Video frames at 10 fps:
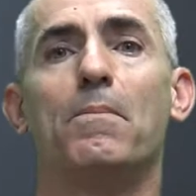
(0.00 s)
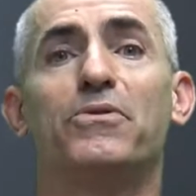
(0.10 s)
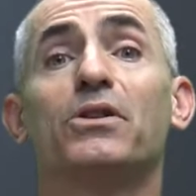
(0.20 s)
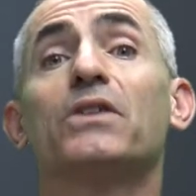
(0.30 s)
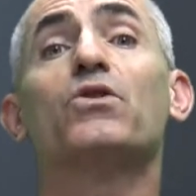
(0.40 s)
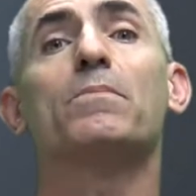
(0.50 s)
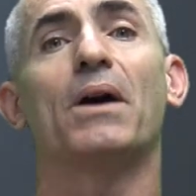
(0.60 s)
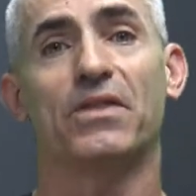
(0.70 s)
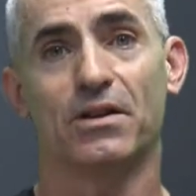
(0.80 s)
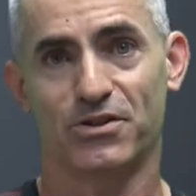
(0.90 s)
delivery
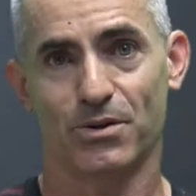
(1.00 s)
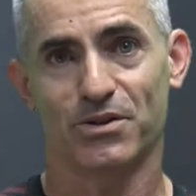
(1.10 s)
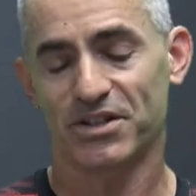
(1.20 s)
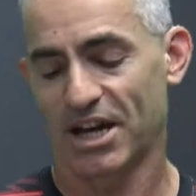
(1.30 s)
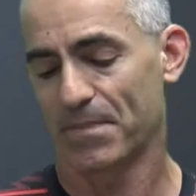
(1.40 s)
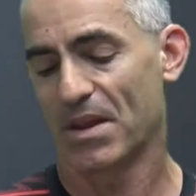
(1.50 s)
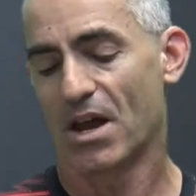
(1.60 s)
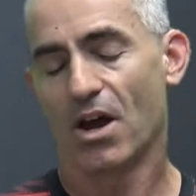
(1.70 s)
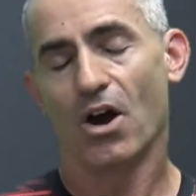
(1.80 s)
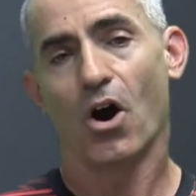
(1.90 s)
method, so to say.
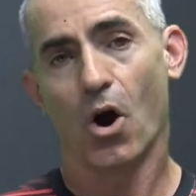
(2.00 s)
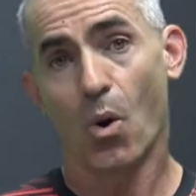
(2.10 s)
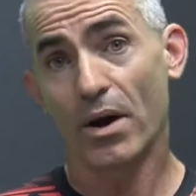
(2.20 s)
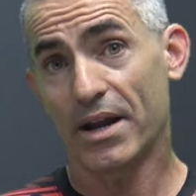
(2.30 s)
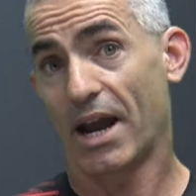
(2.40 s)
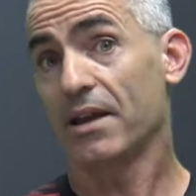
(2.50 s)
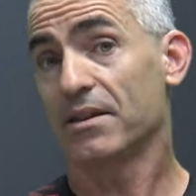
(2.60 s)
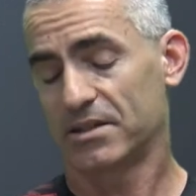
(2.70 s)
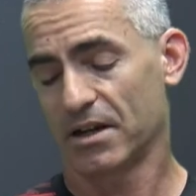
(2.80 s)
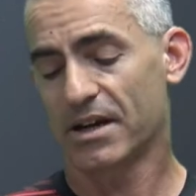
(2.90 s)
ONA,
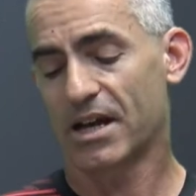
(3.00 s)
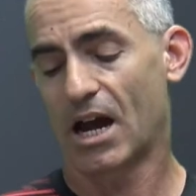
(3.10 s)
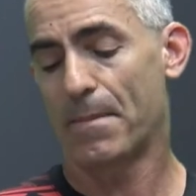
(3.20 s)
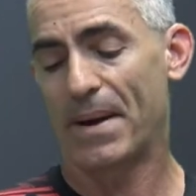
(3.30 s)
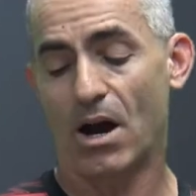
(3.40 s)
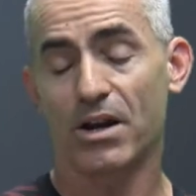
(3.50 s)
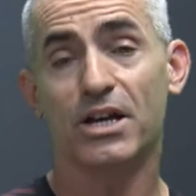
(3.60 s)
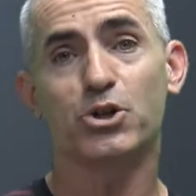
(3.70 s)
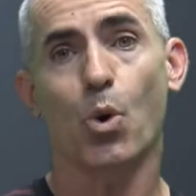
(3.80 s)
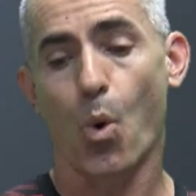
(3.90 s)
this onion compound,
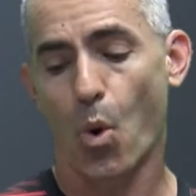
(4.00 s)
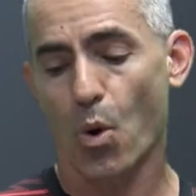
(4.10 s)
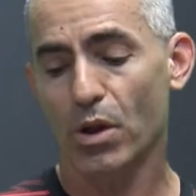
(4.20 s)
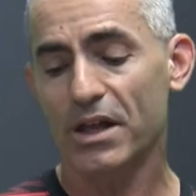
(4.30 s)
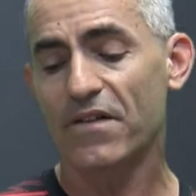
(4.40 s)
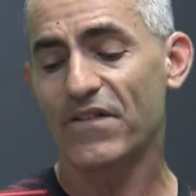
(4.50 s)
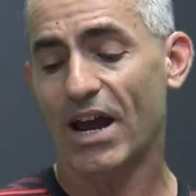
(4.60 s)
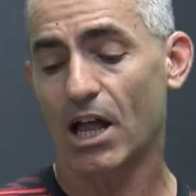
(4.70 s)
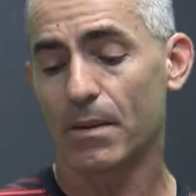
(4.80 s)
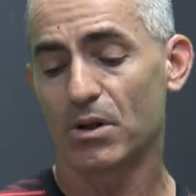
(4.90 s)
is an orally
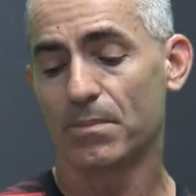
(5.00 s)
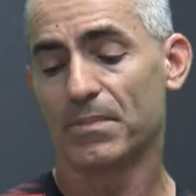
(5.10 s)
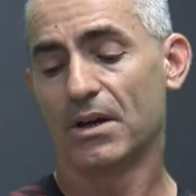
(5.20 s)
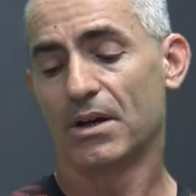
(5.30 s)
available